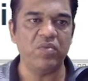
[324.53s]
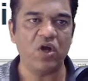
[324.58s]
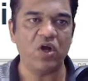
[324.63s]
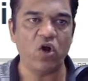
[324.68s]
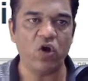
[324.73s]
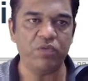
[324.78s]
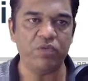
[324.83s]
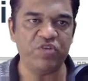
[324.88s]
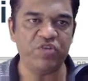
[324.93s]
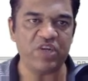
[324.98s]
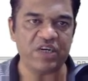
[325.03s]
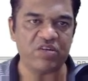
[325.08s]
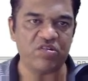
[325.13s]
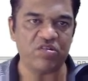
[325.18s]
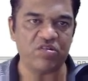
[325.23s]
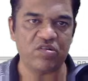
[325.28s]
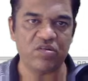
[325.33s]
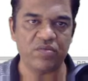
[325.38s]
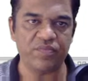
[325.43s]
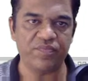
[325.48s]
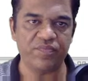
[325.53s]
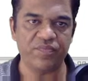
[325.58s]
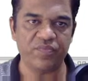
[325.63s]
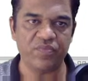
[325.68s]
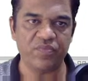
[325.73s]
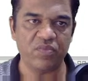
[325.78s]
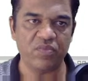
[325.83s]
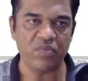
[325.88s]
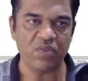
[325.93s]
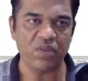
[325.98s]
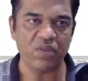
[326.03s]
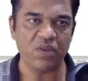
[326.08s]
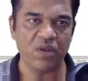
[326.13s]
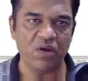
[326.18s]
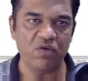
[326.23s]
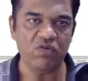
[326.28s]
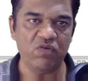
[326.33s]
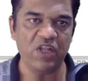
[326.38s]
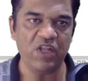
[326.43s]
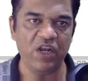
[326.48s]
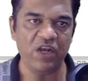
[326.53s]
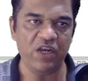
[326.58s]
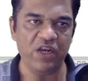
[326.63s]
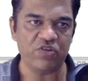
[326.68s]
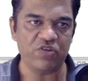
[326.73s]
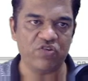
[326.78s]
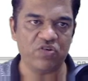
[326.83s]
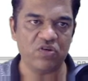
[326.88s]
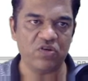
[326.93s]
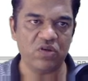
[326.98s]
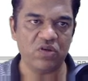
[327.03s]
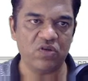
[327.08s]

objects within list.